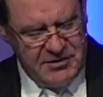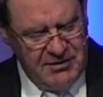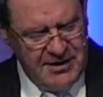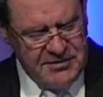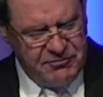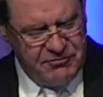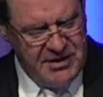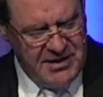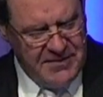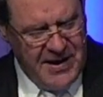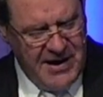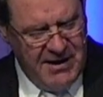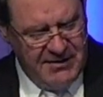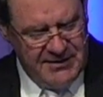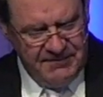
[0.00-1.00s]
So let's read
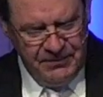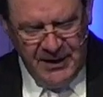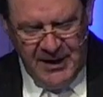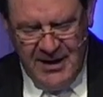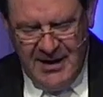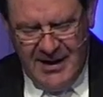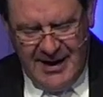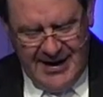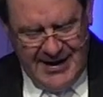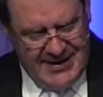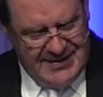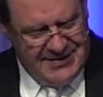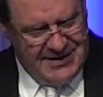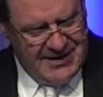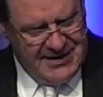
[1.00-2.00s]
about it,
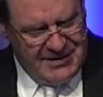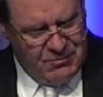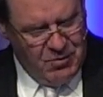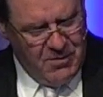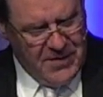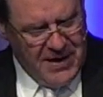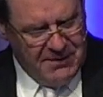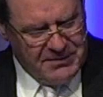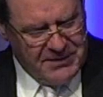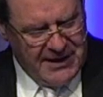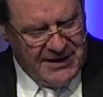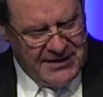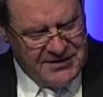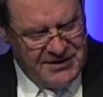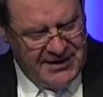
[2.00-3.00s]
and then we'll
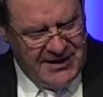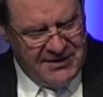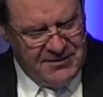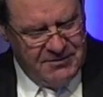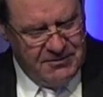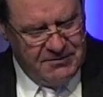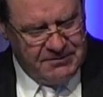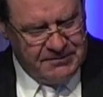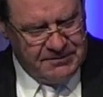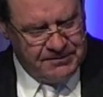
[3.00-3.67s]
baptize together.